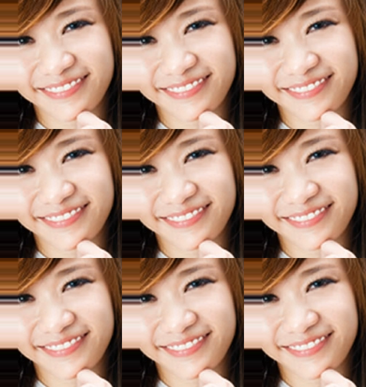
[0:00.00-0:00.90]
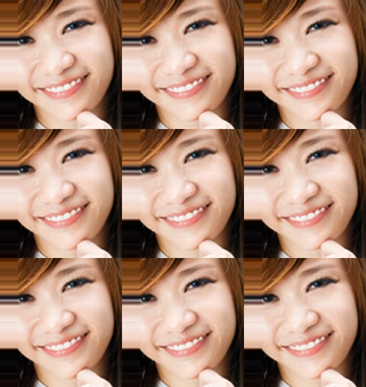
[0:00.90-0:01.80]

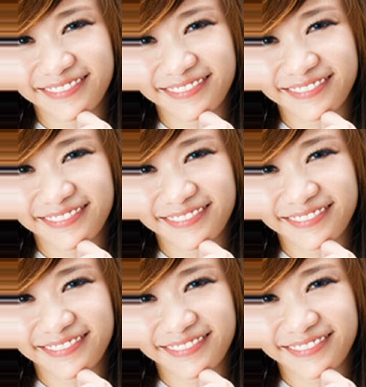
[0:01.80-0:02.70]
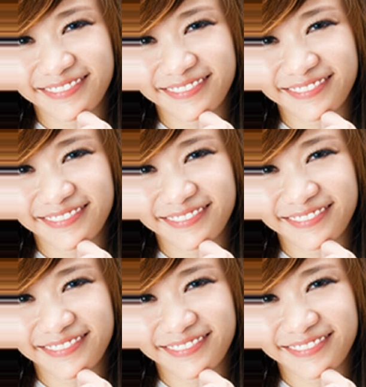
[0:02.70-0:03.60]

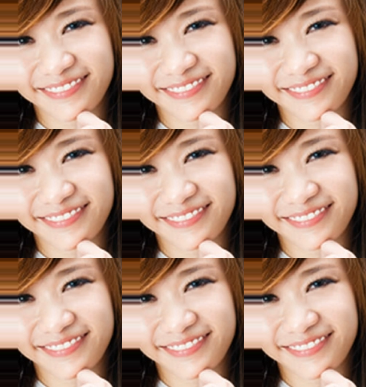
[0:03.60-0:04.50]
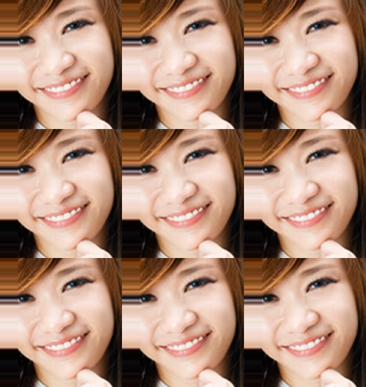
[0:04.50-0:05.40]

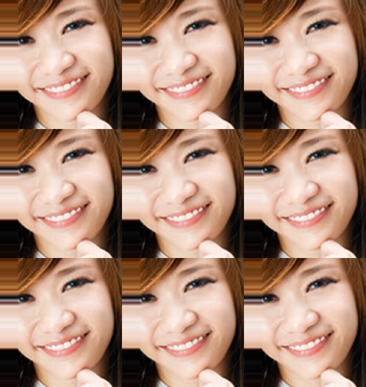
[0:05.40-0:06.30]
This is a still picture; no speech is visible.